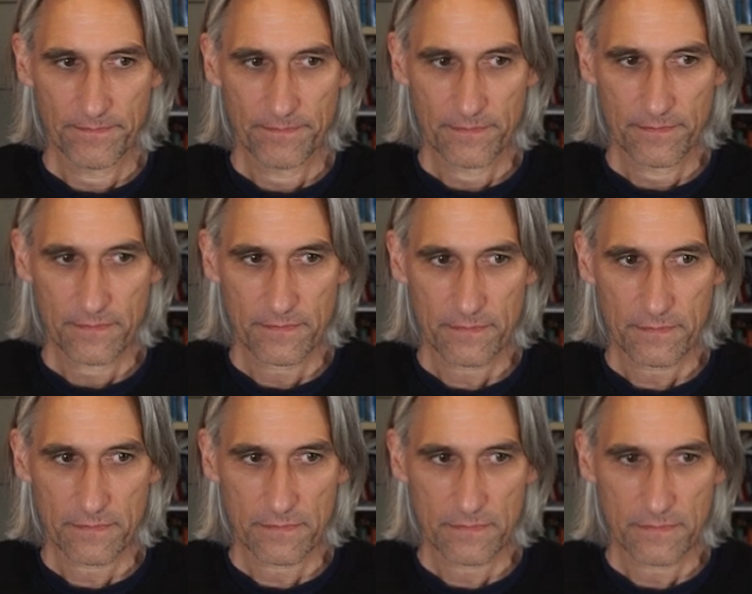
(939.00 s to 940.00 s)

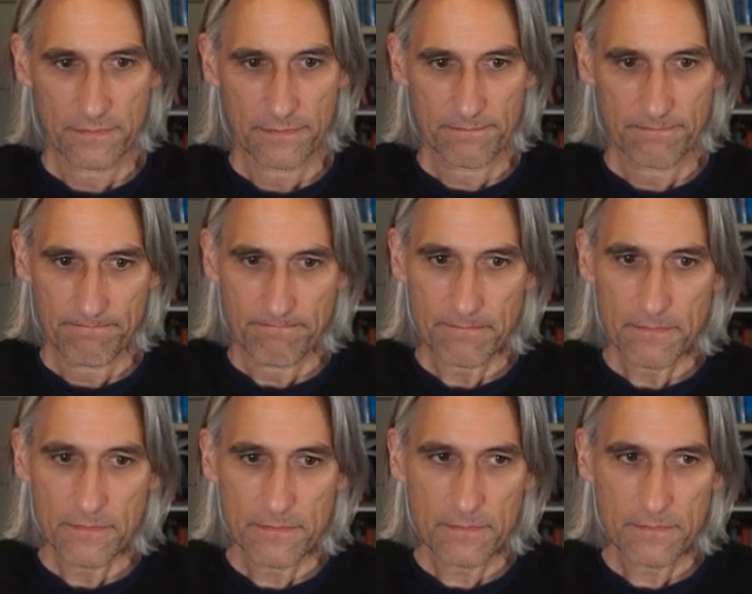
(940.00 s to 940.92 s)
[no speech]